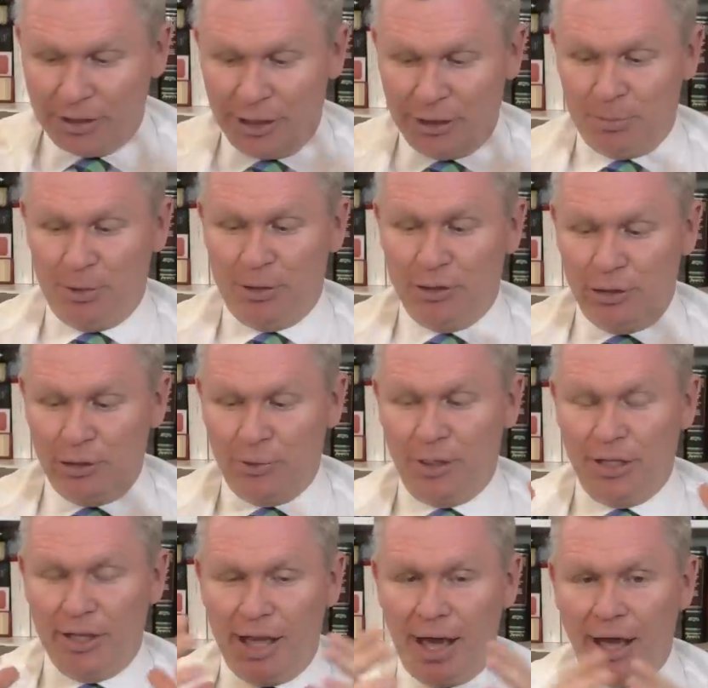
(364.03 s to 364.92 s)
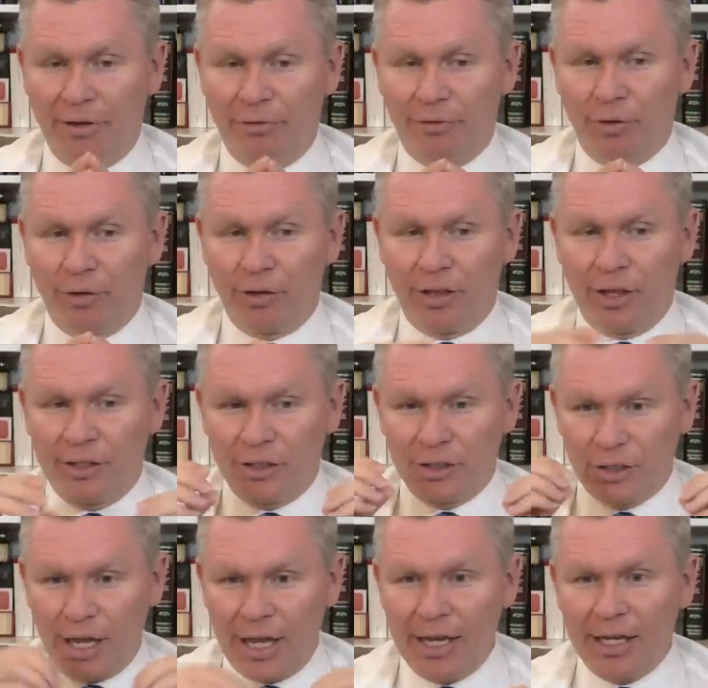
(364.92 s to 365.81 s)
has been doing that for the
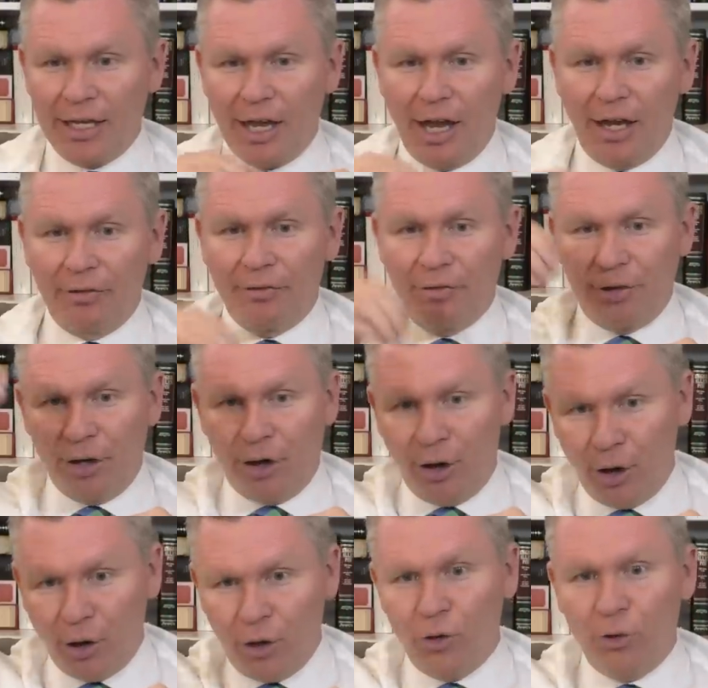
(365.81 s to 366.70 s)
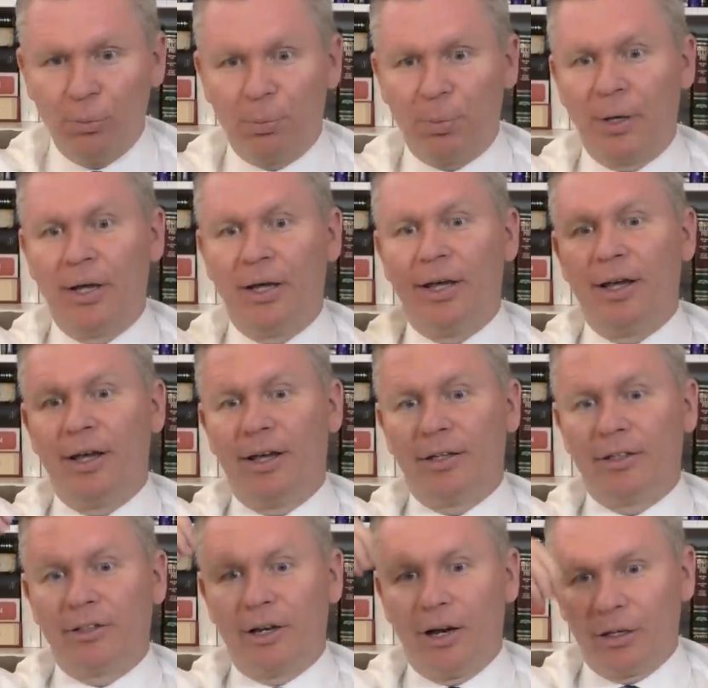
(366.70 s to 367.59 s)
sake of the hope
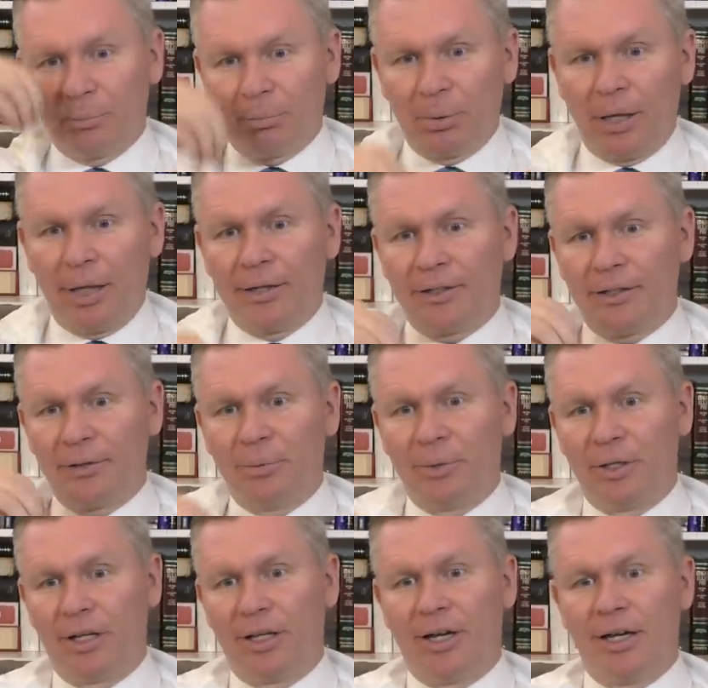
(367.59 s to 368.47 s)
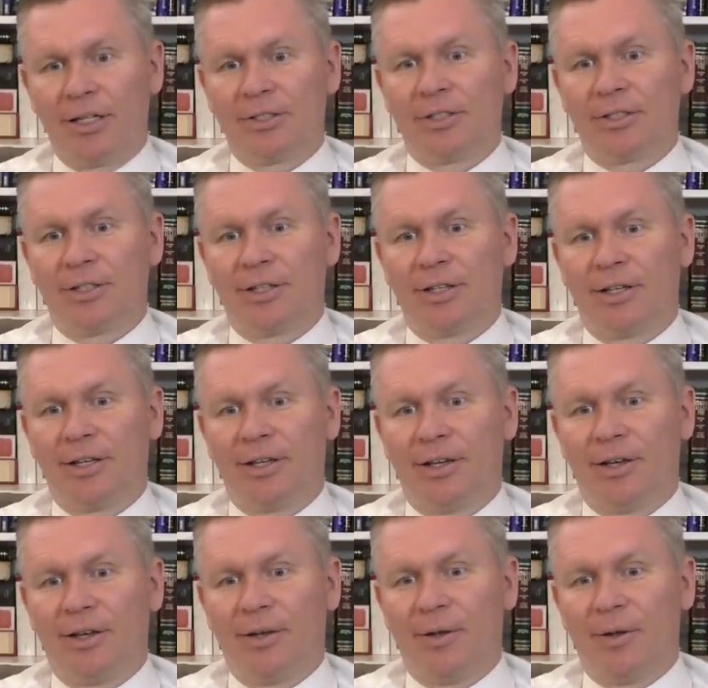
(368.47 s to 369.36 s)
God planted within us.
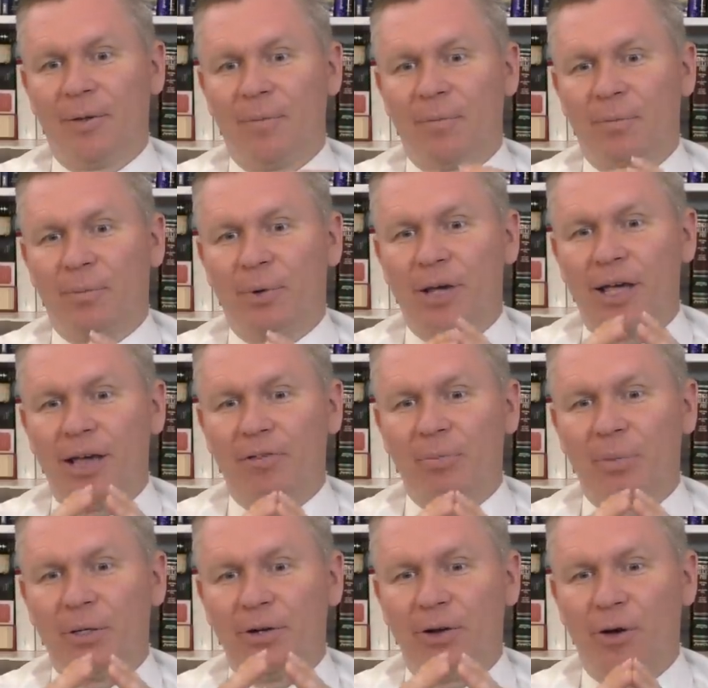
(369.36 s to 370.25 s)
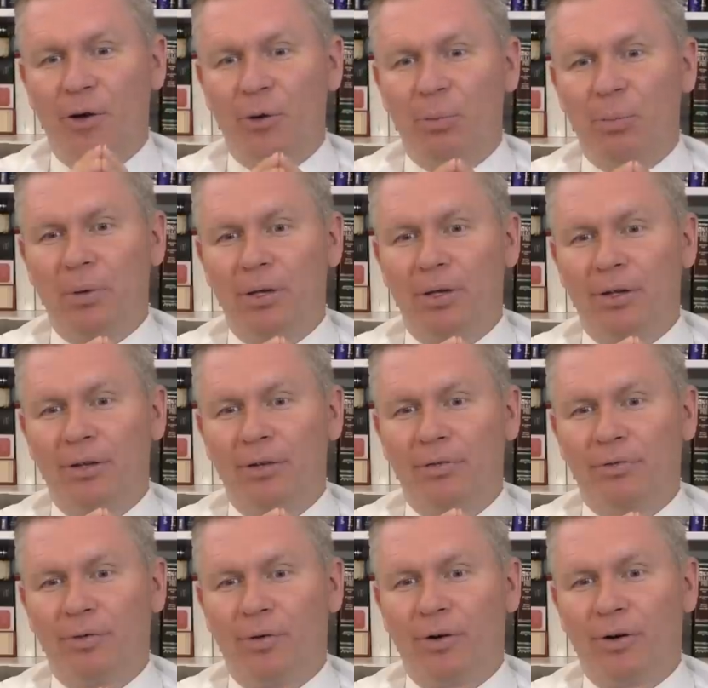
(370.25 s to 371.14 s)
We have been hoping
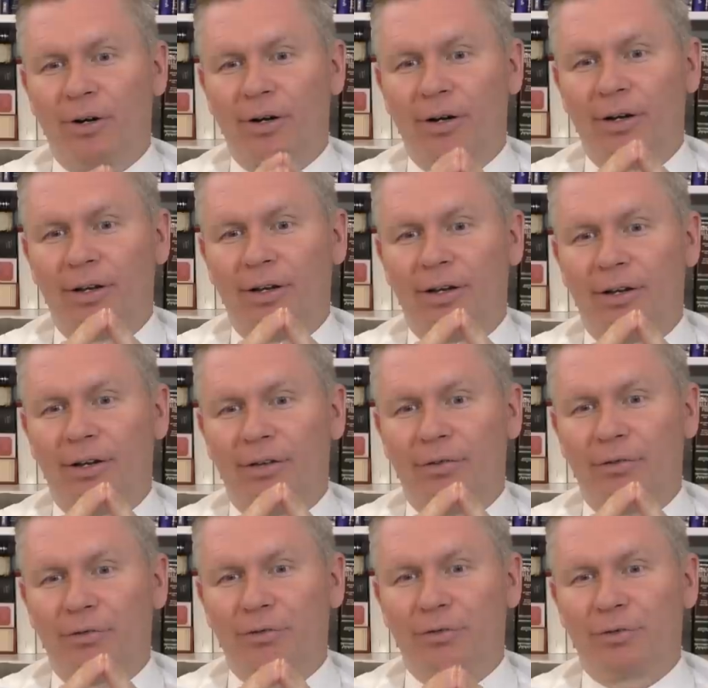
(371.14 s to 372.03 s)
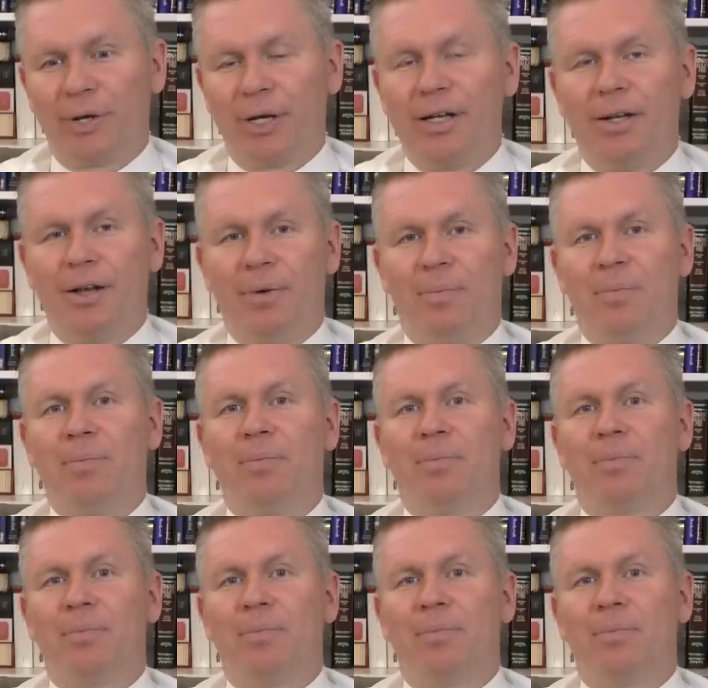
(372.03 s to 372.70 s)
for freedom